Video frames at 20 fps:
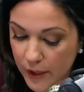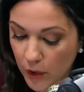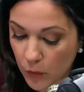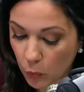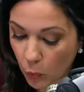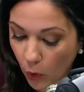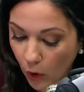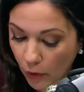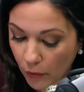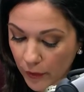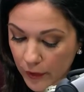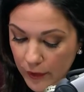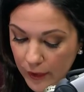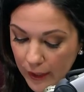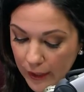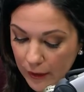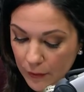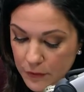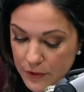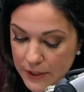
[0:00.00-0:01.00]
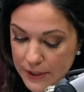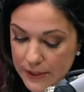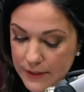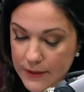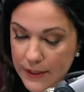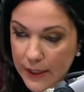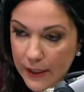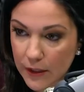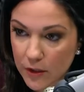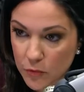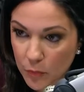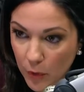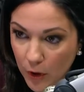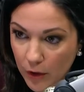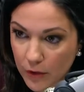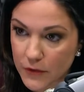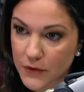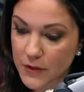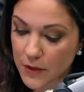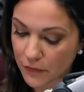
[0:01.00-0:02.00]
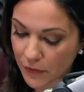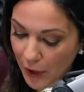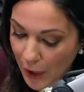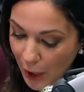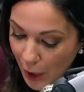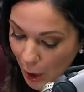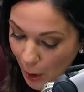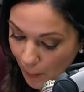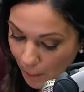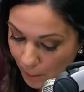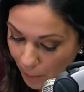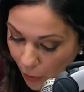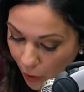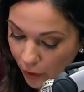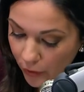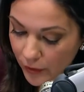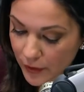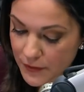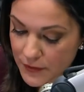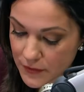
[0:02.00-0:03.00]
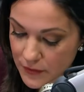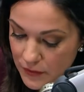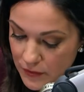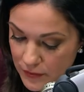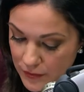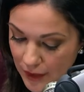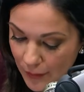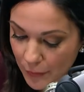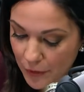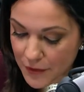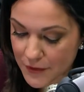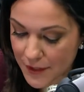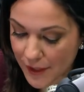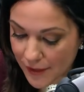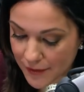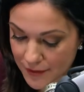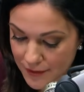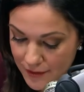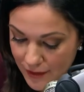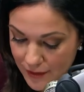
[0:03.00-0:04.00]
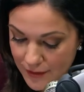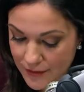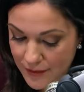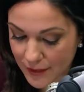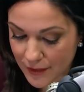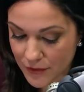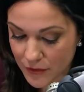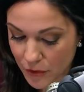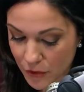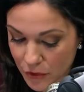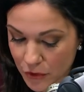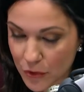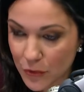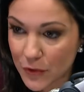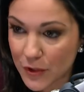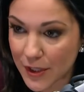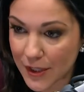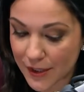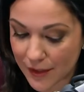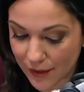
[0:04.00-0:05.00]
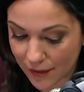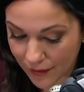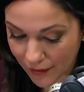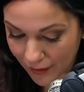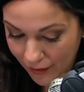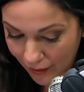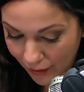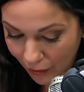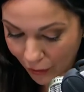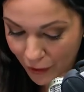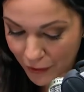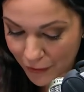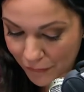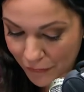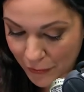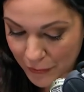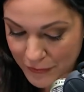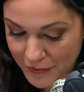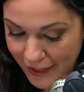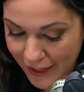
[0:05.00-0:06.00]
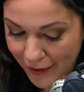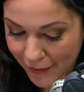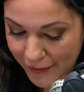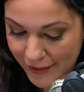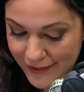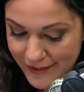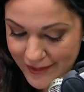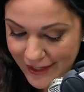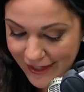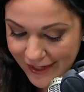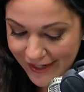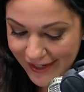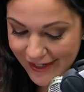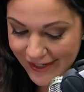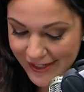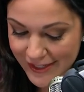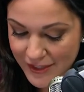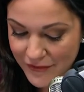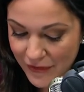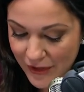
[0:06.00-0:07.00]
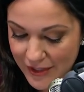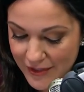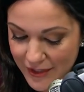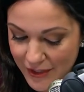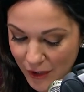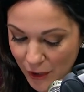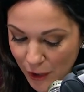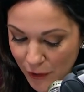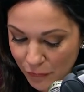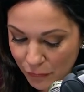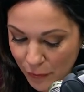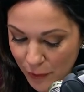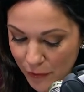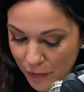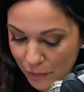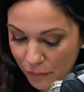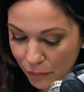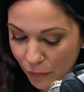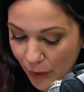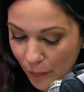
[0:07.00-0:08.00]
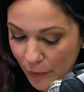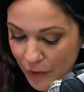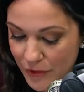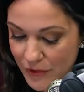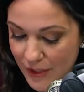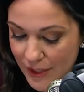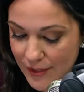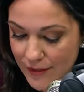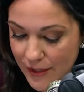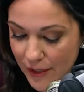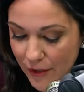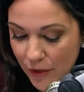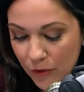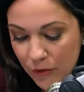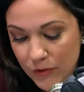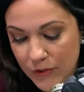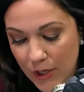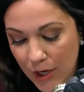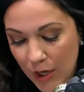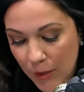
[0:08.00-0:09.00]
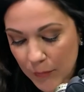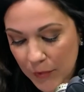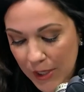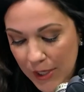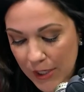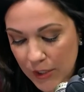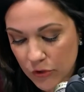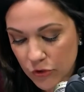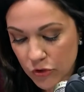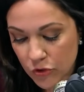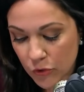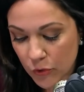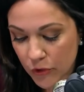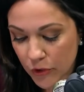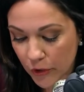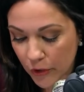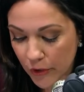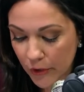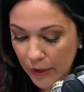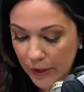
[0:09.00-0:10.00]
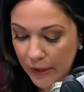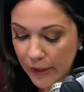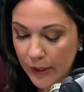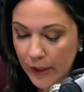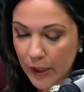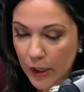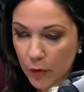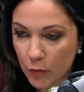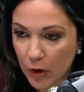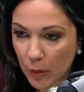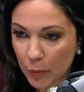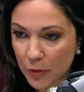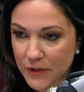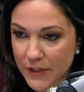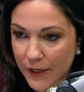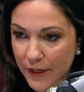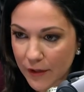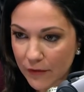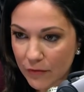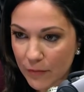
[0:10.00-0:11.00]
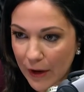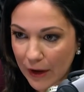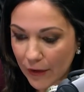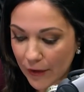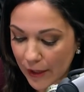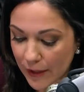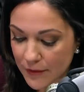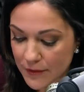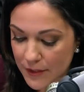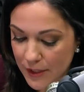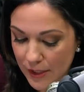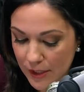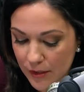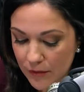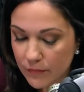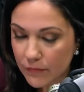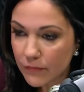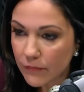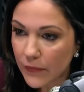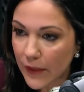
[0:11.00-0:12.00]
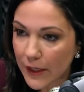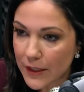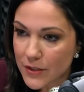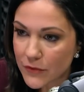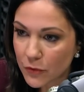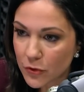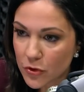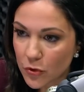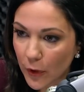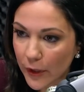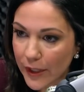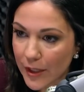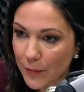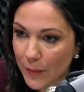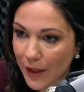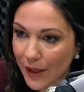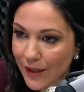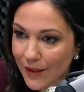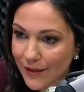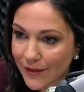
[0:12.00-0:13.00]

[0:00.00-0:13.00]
and Warren counties and parts of Morris, Somerset, Sussex, Union, uh, all of those counties. He's facing off with former State Senator Tom Kean Jr. Representative Malinowski, thanks for joining me.